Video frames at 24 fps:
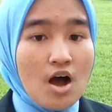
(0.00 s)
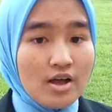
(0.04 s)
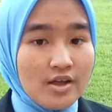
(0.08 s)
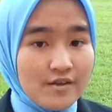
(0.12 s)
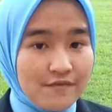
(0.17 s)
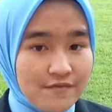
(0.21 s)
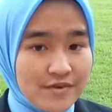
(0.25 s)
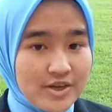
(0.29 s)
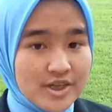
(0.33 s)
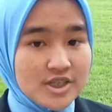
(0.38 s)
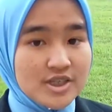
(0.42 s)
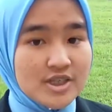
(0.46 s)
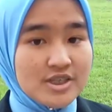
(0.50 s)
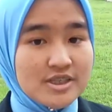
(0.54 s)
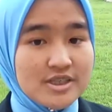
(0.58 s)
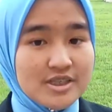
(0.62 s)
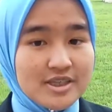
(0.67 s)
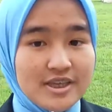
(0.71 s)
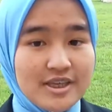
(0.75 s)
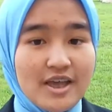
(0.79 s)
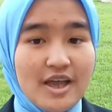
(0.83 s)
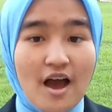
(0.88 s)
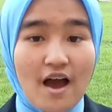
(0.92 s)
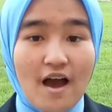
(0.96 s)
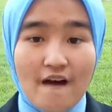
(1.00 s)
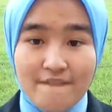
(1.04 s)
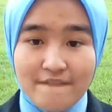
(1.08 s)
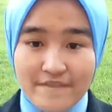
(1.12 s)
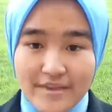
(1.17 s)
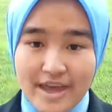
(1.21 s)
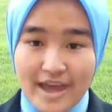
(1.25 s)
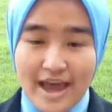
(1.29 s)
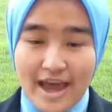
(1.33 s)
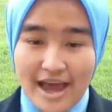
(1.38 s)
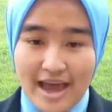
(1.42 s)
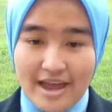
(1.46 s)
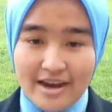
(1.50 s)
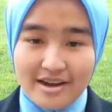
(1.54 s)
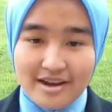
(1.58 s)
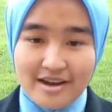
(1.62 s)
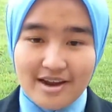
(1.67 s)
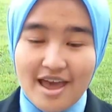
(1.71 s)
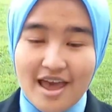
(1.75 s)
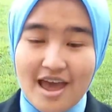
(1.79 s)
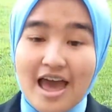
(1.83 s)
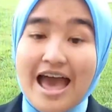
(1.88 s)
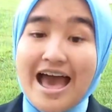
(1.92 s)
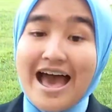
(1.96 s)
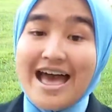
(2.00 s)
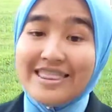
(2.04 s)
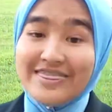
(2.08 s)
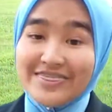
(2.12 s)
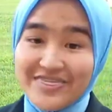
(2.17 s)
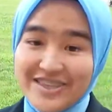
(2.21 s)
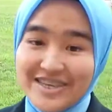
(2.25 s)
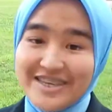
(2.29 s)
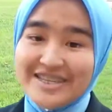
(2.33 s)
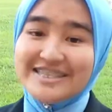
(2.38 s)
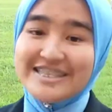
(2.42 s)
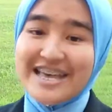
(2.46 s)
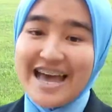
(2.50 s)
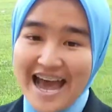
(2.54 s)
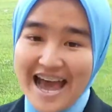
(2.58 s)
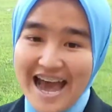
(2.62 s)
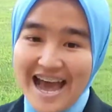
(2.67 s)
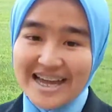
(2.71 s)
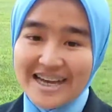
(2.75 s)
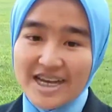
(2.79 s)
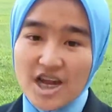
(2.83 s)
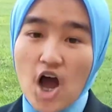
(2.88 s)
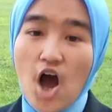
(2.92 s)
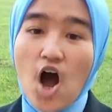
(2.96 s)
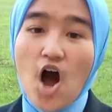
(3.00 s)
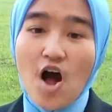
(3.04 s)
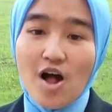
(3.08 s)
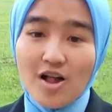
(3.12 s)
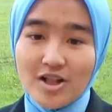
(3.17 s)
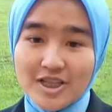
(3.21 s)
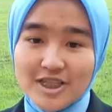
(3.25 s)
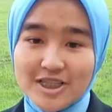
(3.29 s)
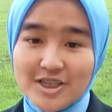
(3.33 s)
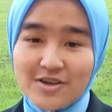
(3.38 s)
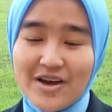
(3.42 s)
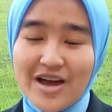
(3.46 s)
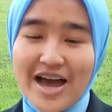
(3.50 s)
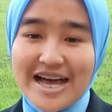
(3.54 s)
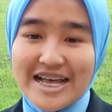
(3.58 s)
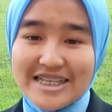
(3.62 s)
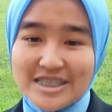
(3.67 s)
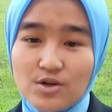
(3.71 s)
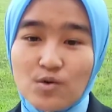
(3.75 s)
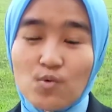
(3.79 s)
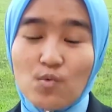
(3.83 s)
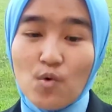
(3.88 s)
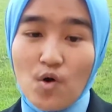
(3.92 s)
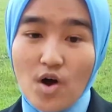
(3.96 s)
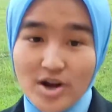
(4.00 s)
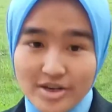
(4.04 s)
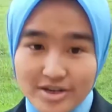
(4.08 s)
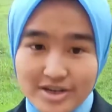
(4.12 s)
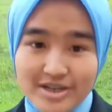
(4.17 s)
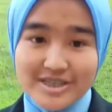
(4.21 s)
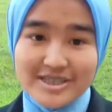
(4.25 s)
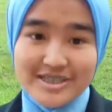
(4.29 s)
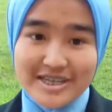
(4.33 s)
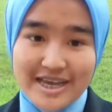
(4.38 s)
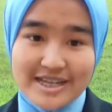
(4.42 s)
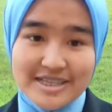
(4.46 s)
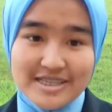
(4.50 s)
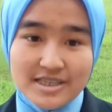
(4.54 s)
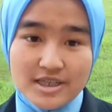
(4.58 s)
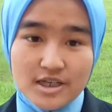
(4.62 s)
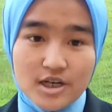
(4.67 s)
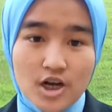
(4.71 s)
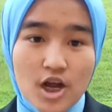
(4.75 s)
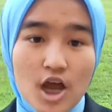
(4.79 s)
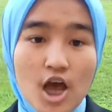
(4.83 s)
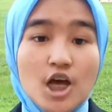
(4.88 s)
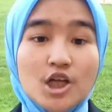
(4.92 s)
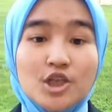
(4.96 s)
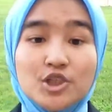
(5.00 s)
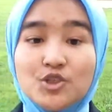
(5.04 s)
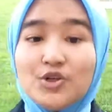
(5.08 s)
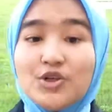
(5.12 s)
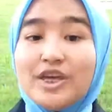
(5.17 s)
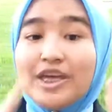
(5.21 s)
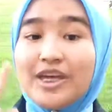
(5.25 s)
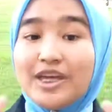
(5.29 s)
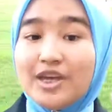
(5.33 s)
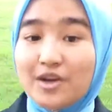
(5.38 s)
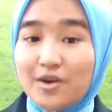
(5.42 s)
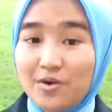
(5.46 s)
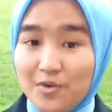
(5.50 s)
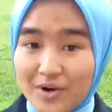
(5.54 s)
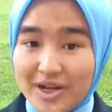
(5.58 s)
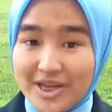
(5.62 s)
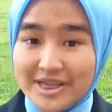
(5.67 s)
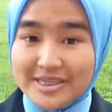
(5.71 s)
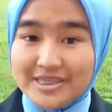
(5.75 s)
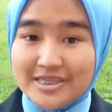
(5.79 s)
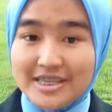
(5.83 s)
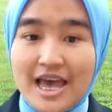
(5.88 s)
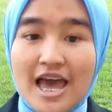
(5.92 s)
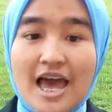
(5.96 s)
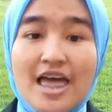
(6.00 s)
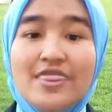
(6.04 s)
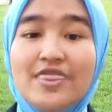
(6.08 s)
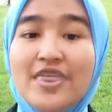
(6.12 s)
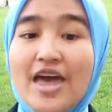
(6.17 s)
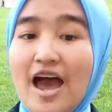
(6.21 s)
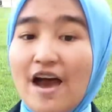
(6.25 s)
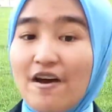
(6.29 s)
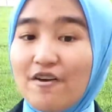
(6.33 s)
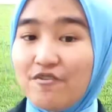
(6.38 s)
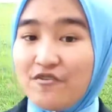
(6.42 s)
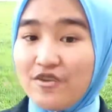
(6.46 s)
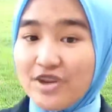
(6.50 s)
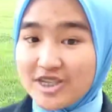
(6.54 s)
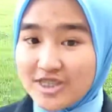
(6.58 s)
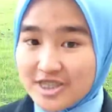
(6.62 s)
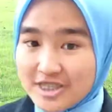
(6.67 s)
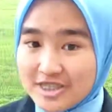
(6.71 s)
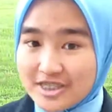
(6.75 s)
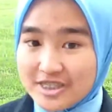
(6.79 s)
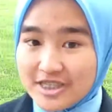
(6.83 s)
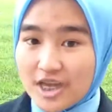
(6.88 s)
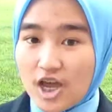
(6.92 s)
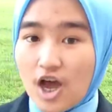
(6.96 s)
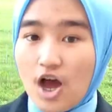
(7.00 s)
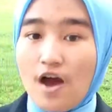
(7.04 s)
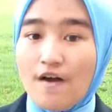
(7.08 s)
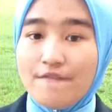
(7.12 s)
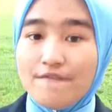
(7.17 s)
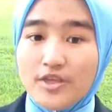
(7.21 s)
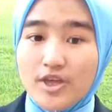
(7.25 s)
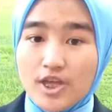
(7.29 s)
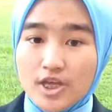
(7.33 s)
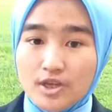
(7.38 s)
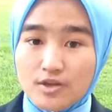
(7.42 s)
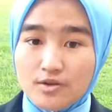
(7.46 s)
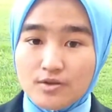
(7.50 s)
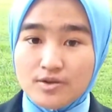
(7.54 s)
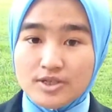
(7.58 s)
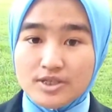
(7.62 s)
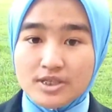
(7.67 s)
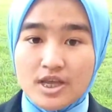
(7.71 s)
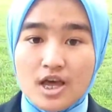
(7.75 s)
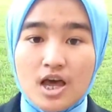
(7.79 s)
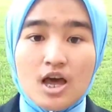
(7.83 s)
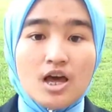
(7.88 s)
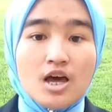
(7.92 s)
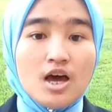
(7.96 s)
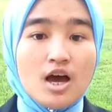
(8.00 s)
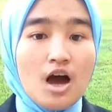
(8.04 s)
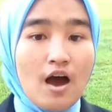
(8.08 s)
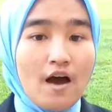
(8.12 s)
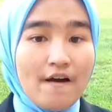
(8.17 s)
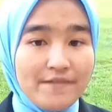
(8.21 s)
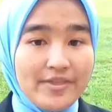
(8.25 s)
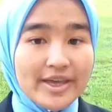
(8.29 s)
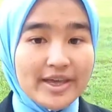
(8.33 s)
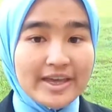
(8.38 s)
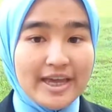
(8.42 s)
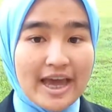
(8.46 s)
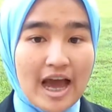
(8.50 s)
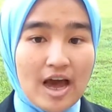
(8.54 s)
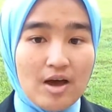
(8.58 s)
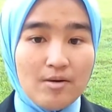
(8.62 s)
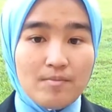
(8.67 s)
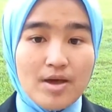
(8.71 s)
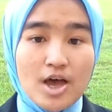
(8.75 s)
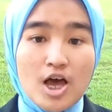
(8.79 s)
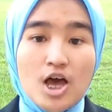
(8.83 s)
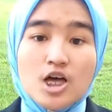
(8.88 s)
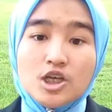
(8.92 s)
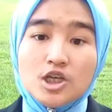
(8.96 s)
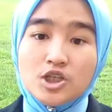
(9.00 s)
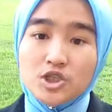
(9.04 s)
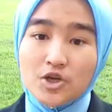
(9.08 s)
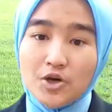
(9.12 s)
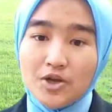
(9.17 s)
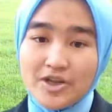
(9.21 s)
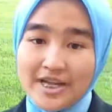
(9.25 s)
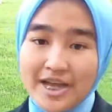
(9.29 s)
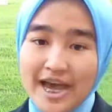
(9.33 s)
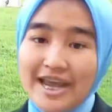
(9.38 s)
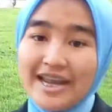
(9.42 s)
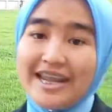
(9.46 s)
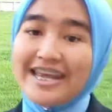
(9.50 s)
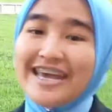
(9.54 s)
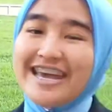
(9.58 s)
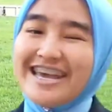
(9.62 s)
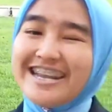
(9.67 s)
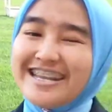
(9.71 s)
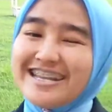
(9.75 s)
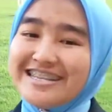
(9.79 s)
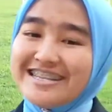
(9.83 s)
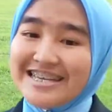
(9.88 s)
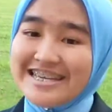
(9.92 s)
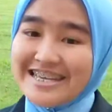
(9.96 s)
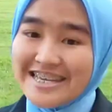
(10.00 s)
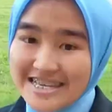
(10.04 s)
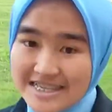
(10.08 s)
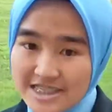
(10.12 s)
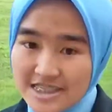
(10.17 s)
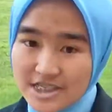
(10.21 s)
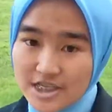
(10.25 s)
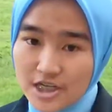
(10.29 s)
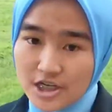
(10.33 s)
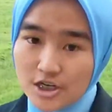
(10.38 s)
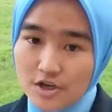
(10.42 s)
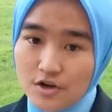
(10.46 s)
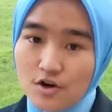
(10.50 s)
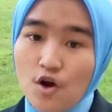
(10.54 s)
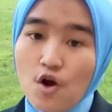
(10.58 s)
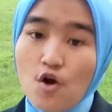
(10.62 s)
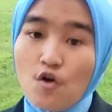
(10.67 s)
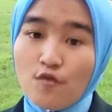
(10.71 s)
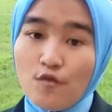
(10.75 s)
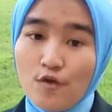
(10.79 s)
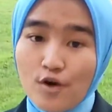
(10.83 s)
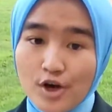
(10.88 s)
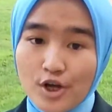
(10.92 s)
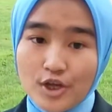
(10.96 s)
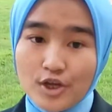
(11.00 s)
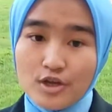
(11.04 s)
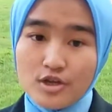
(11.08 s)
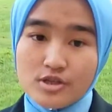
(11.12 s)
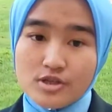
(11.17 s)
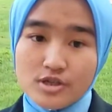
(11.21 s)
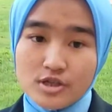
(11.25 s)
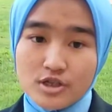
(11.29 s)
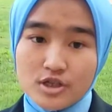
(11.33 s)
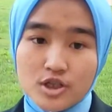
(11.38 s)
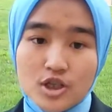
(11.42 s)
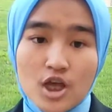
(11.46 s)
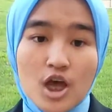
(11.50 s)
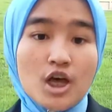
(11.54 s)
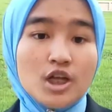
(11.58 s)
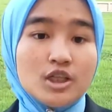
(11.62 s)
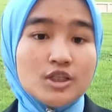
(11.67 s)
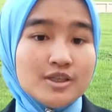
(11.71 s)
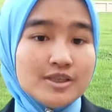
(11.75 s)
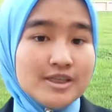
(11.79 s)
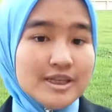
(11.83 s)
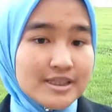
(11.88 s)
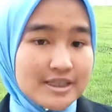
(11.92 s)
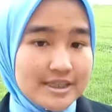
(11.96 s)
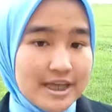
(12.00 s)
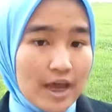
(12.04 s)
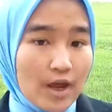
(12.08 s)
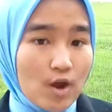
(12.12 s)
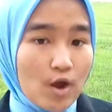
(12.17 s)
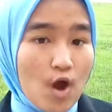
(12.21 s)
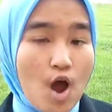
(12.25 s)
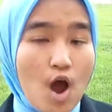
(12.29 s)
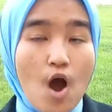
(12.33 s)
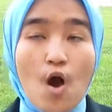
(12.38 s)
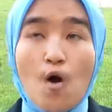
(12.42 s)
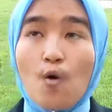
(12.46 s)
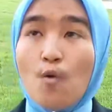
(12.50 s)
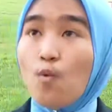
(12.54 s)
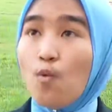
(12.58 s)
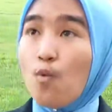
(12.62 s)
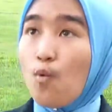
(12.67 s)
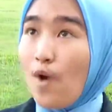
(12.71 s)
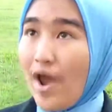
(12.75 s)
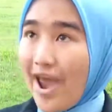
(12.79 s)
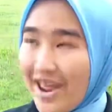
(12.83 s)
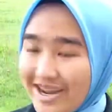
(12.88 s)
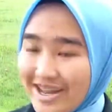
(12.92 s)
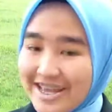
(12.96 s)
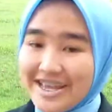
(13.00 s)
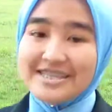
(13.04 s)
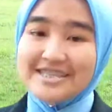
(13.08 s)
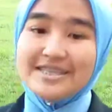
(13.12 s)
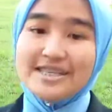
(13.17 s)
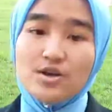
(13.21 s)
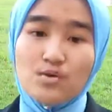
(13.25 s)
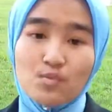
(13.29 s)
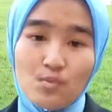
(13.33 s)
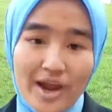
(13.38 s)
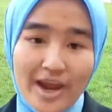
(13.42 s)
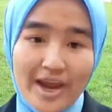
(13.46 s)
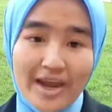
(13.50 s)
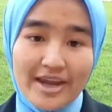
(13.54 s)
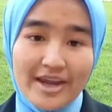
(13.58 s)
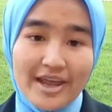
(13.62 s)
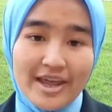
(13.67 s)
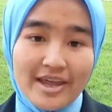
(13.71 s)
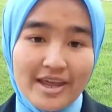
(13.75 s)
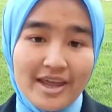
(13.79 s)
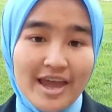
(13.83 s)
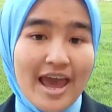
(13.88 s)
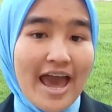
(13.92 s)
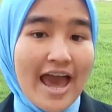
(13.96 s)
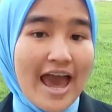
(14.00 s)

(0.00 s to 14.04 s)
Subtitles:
efficiency of the head. This head also has a water sensor to increase the efficiency of the use of the cap so that it is easier for users to detect when is it raining